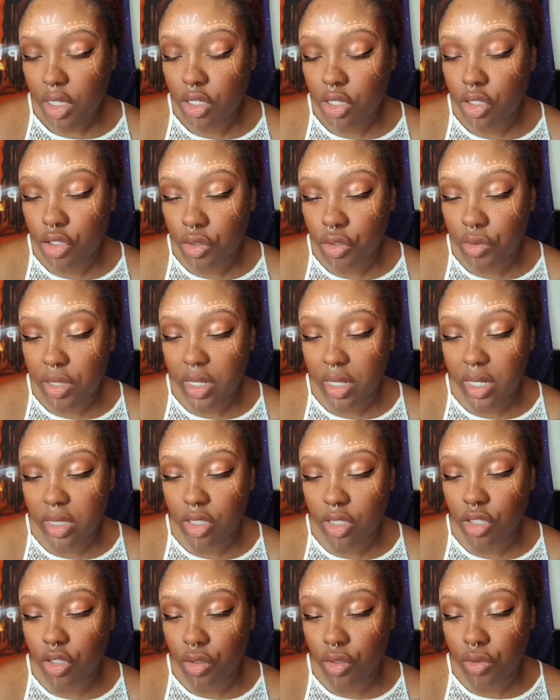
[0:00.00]
Due
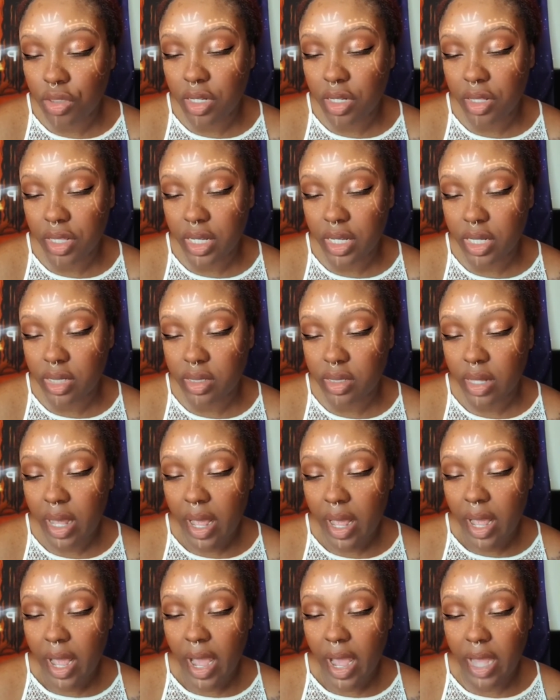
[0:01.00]
to this
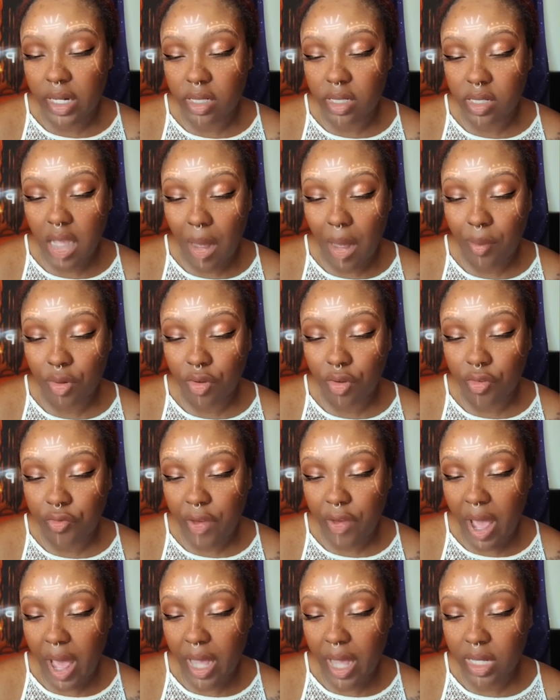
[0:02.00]
anatomical
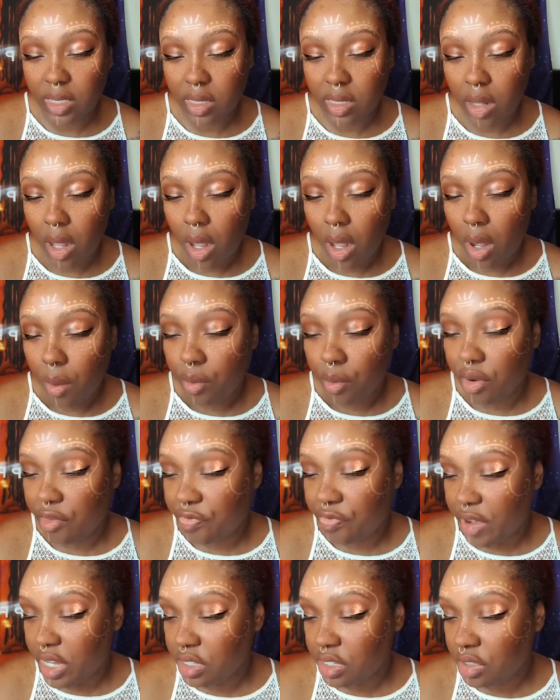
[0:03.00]
fact,
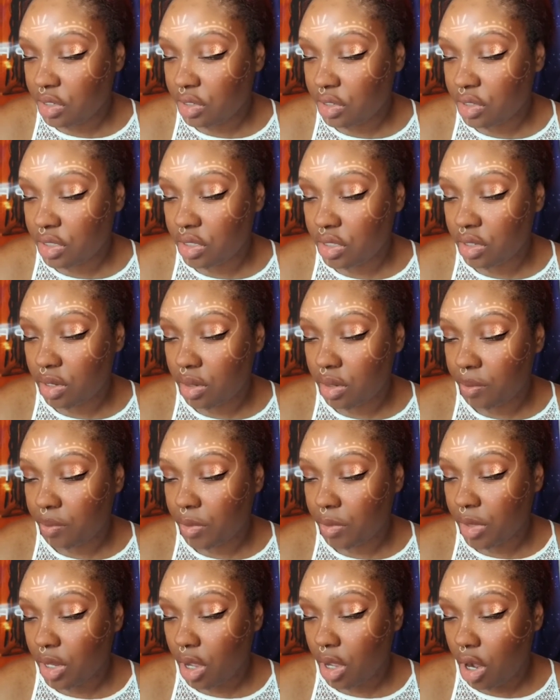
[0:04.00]
Professors
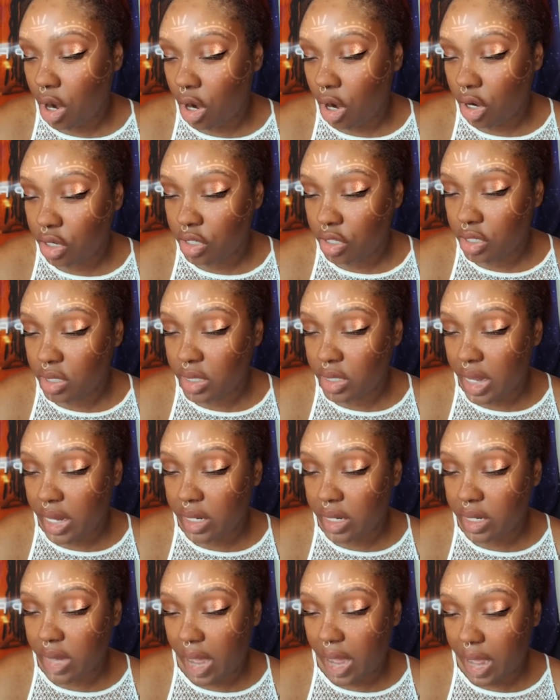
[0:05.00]
Hurst
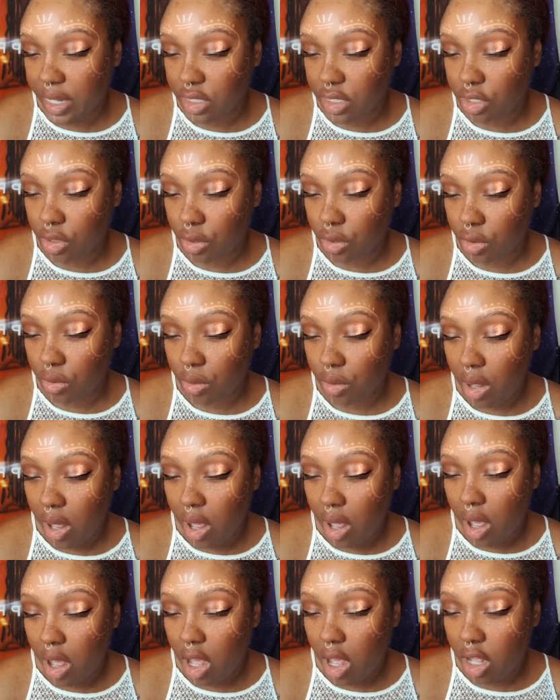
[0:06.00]
and Castle
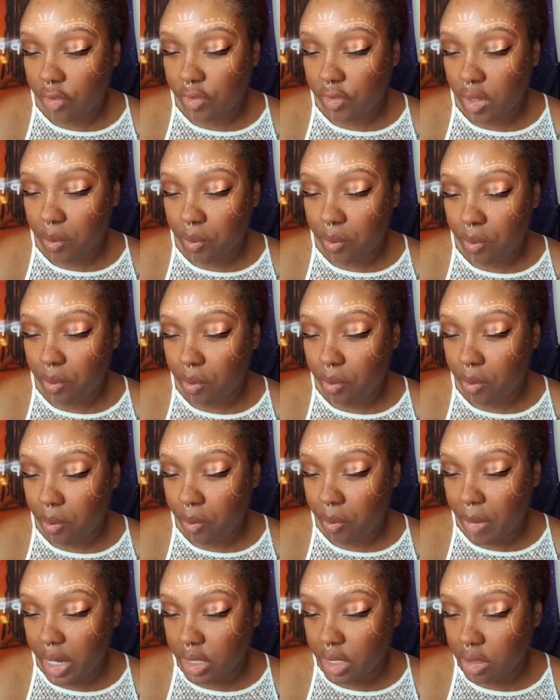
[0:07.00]
of the
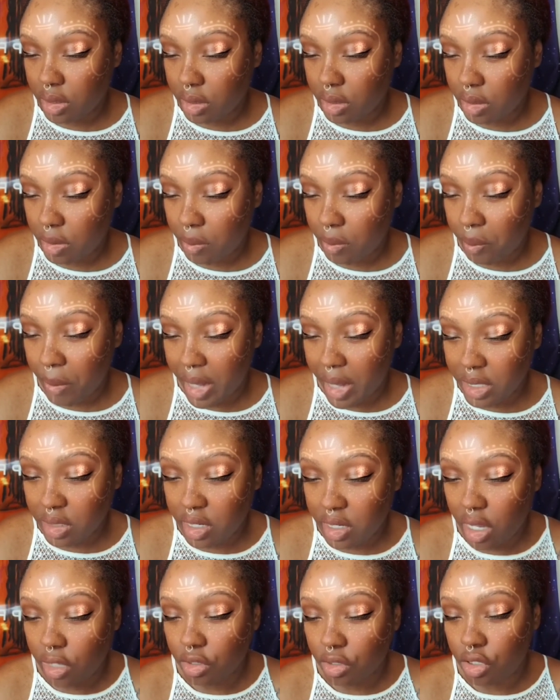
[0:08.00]

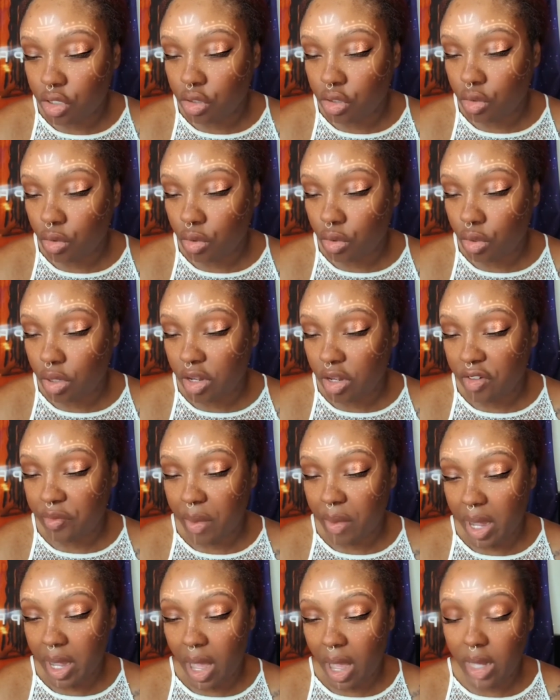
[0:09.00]
Mendel School of
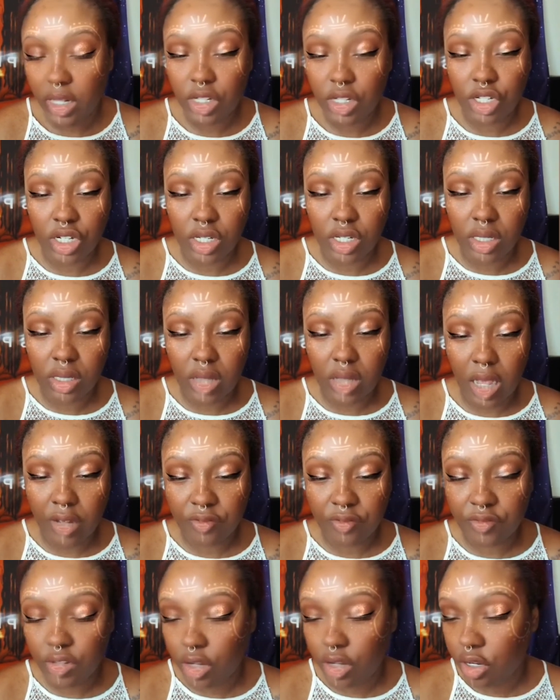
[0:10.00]
Biologists
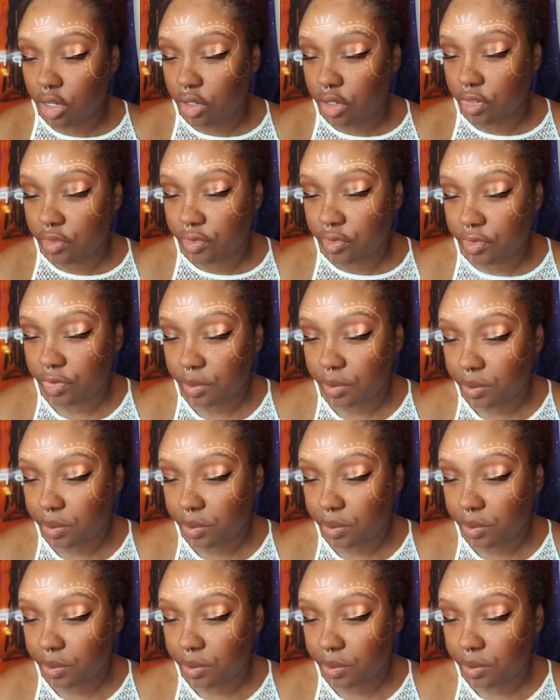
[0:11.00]
observe